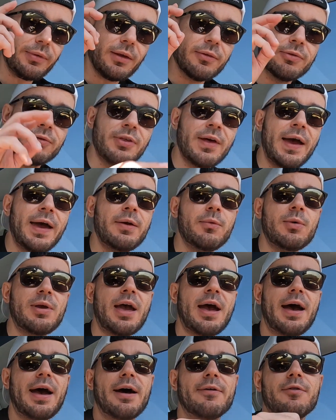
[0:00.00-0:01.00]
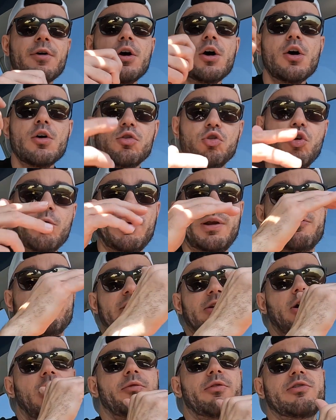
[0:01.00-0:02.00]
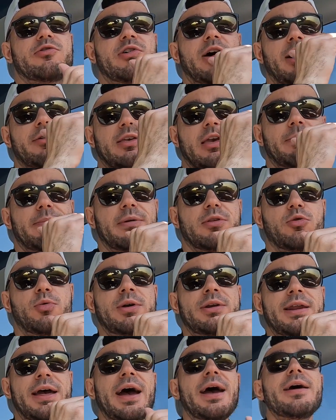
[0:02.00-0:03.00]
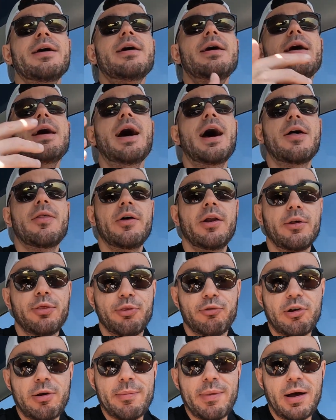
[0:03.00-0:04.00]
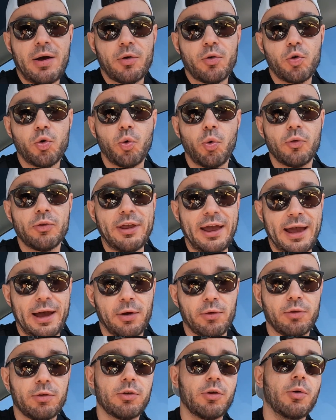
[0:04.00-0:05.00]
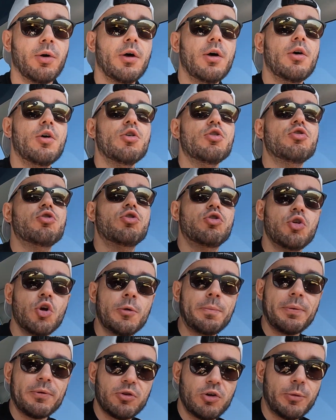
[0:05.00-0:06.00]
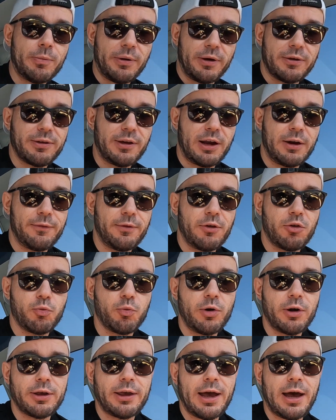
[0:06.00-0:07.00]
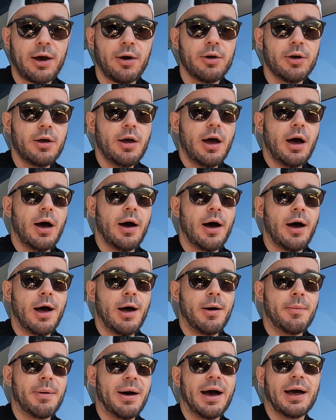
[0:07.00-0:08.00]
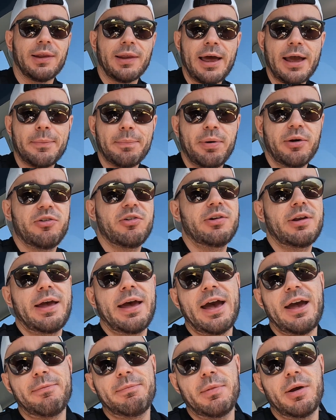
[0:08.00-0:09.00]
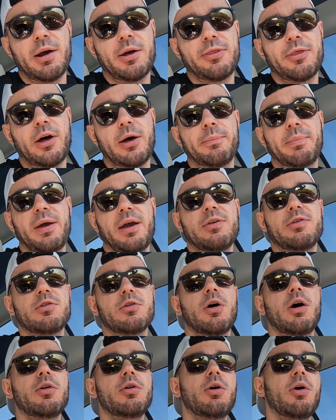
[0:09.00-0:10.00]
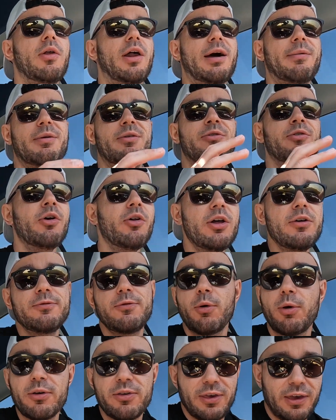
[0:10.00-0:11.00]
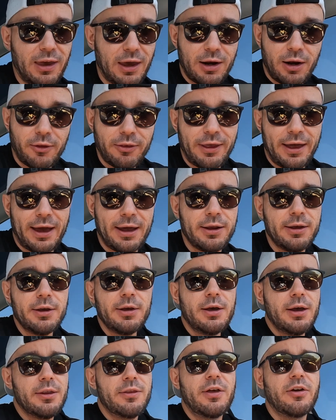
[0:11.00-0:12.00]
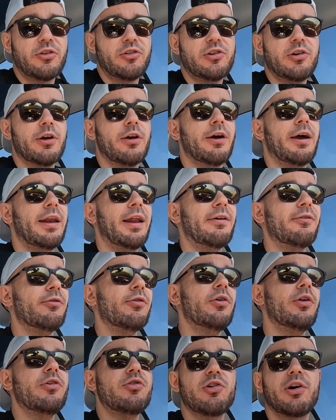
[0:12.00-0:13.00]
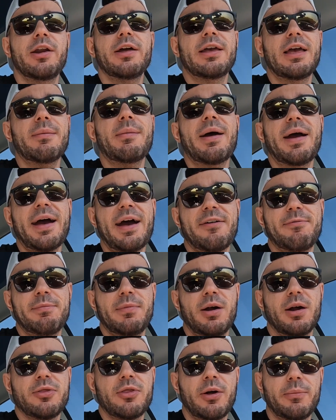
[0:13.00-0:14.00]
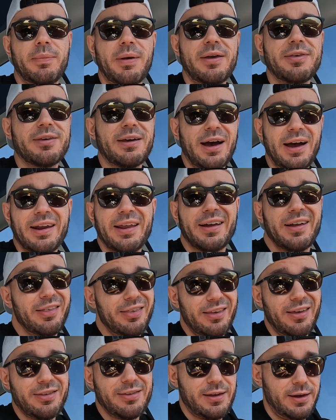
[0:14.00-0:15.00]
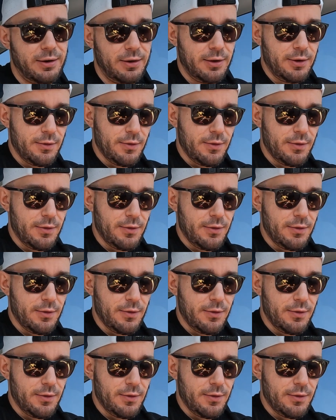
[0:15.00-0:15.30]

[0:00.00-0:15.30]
Then we have 2-minute recovery jogs in between that, and then a 3-mile cool down. So super excited for this workout. I like pushing the half marathon pace. Y'all know that I've been really focusing in on that this year, and I'm really trying to get my half marathon pace kind of consistent,